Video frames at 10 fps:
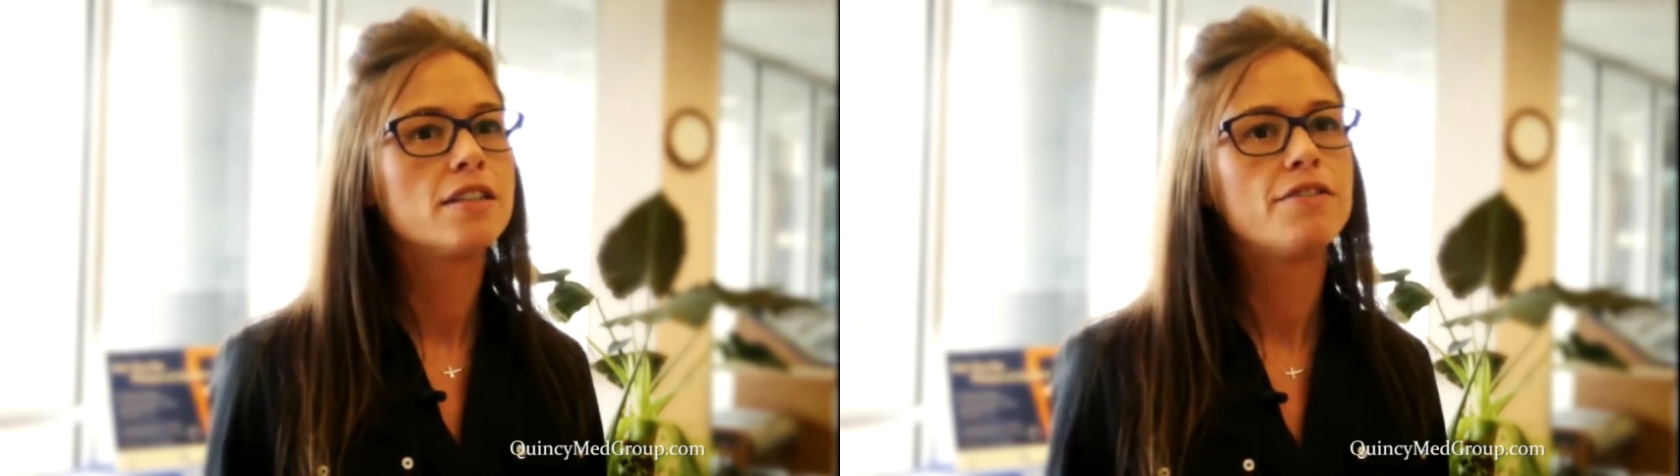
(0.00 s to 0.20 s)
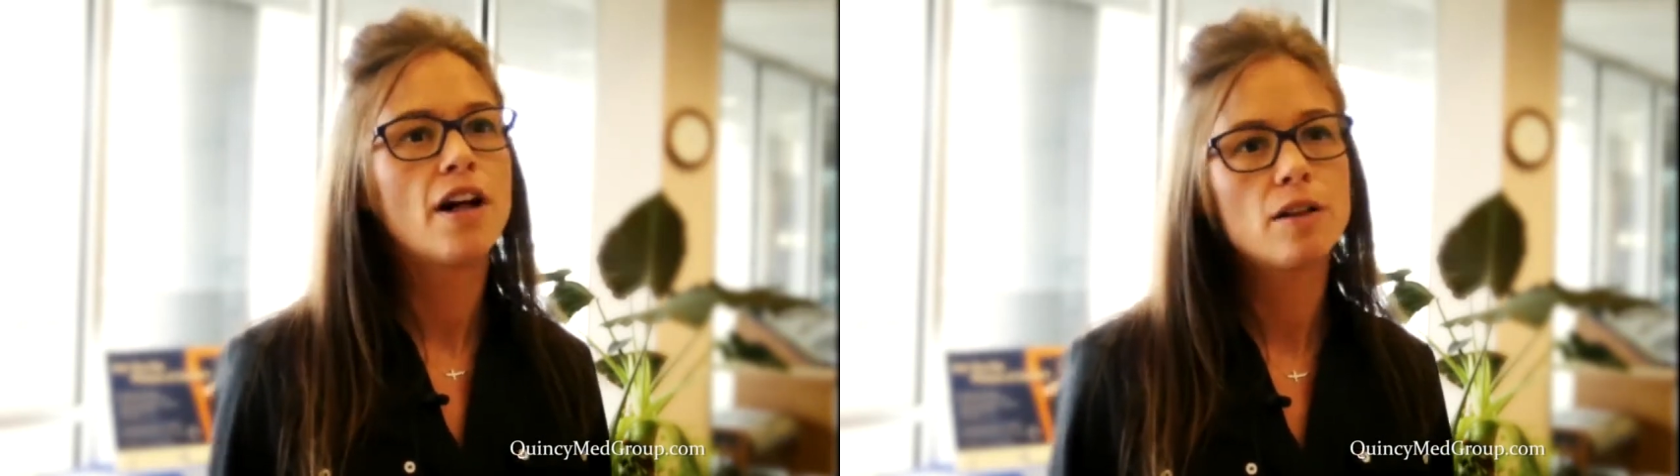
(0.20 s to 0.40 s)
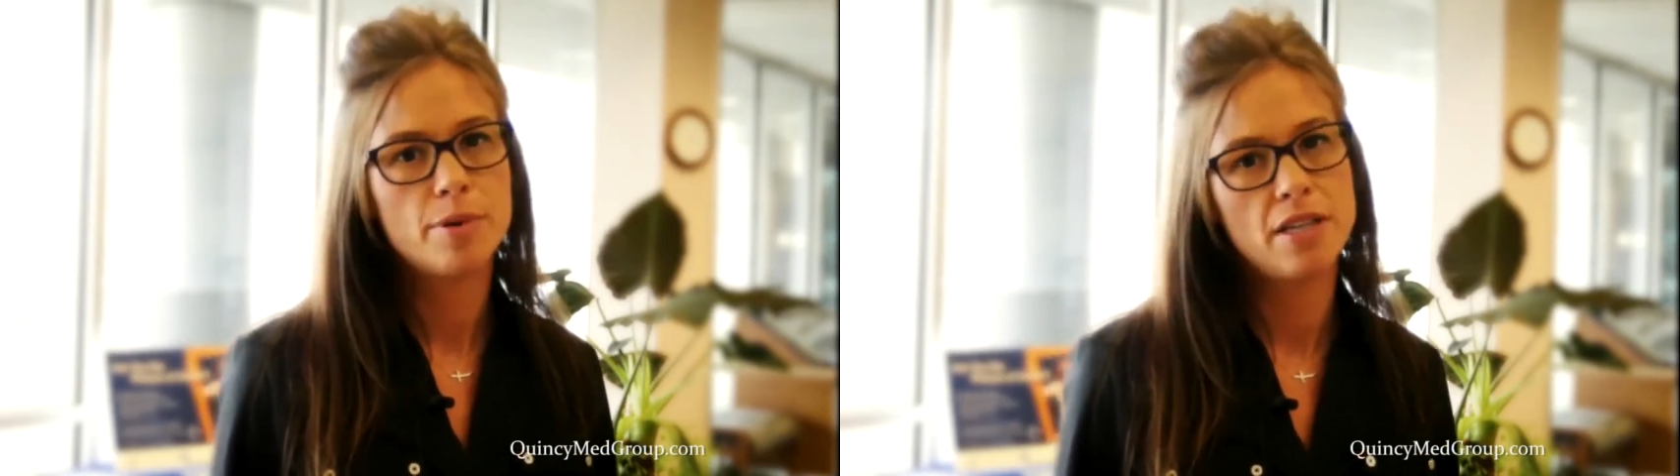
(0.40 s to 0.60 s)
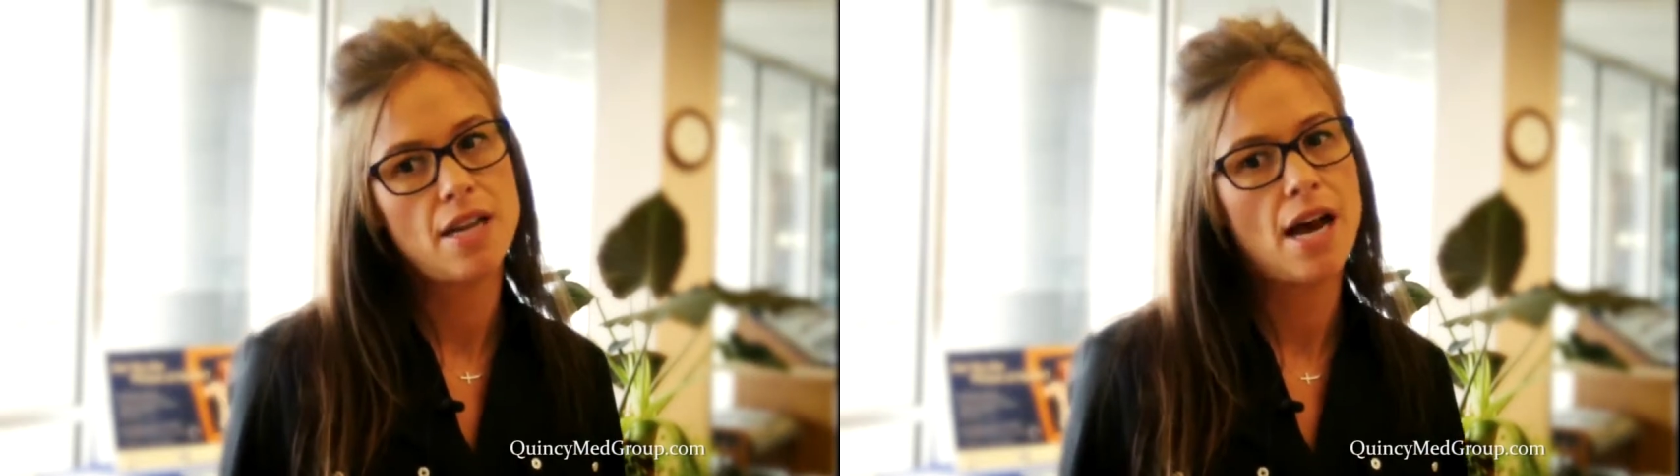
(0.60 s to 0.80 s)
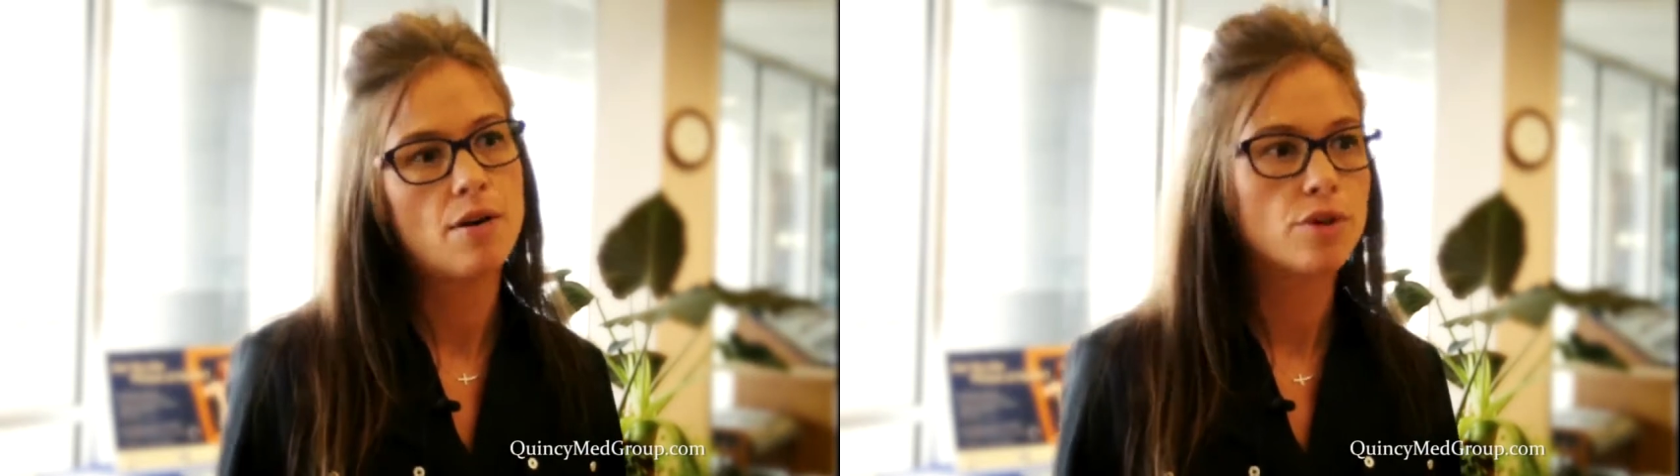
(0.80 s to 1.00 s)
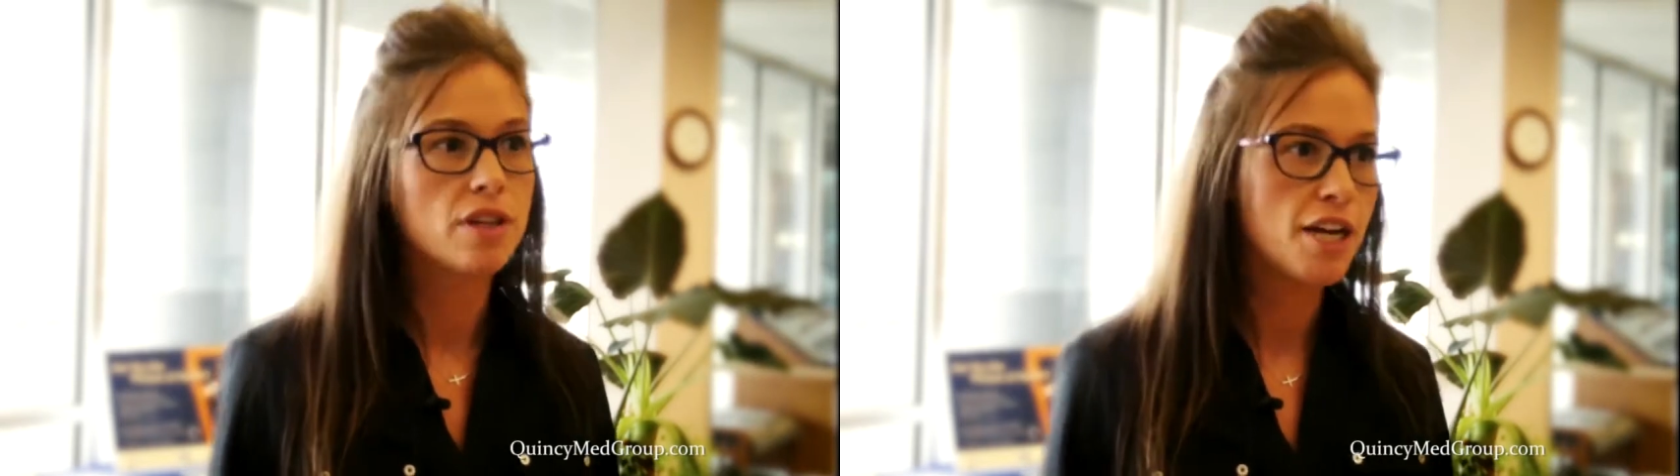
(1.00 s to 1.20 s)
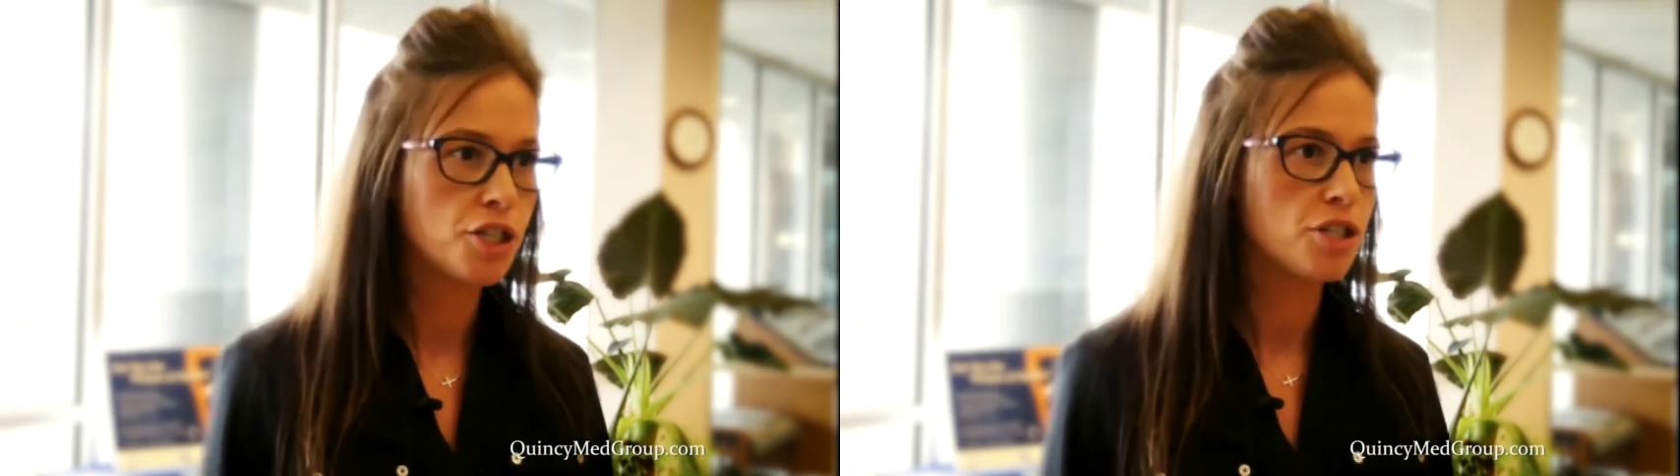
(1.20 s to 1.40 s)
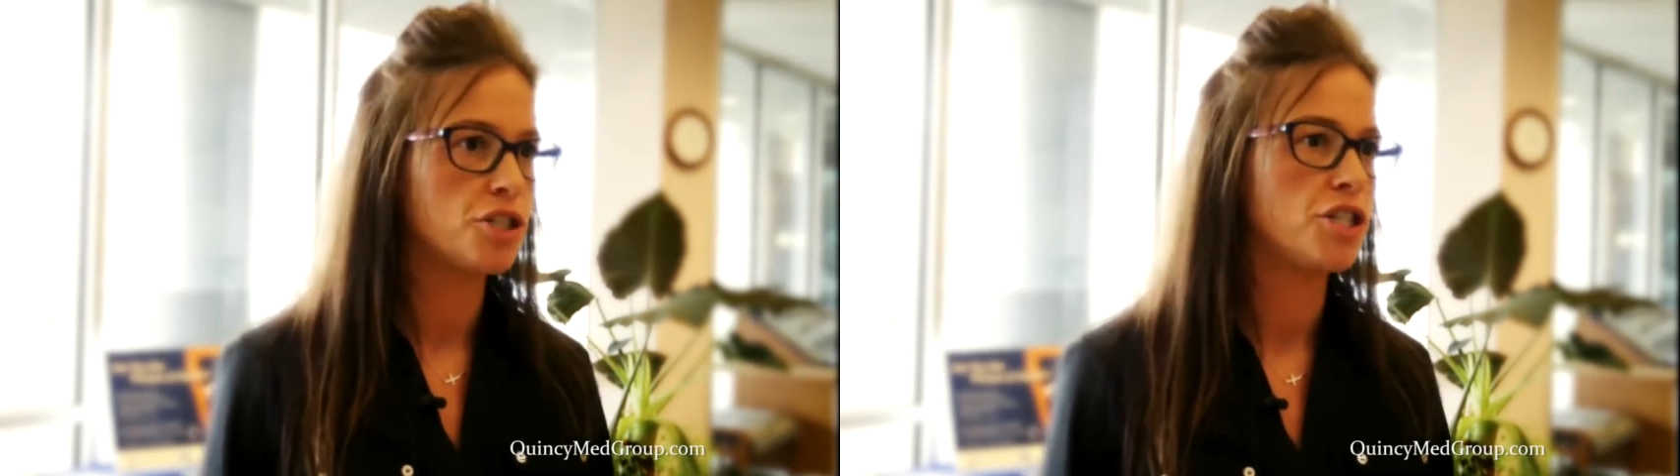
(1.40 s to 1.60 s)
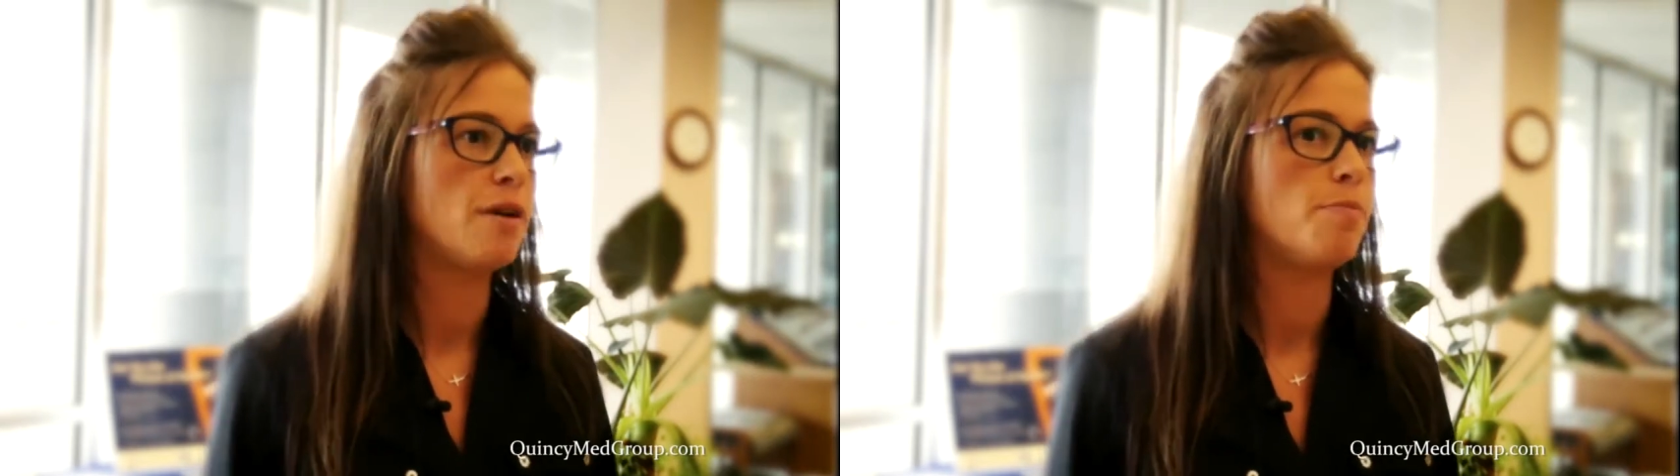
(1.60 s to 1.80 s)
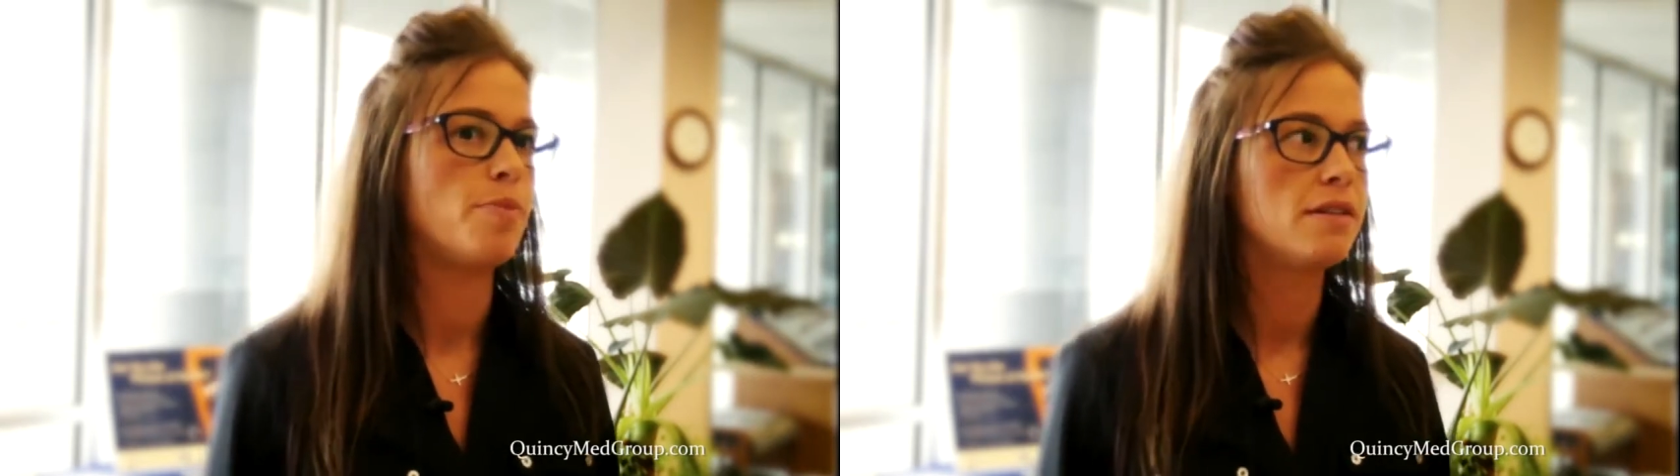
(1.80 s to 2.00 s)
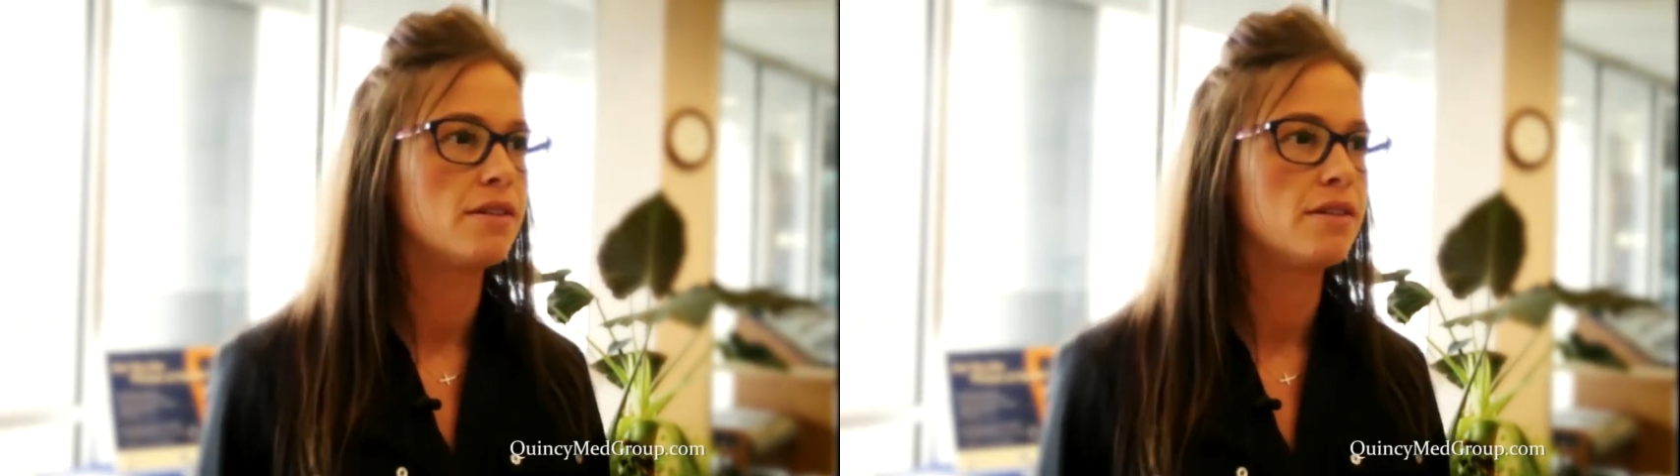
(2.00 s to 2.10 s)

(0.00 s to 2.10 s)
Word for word: developing that relationship,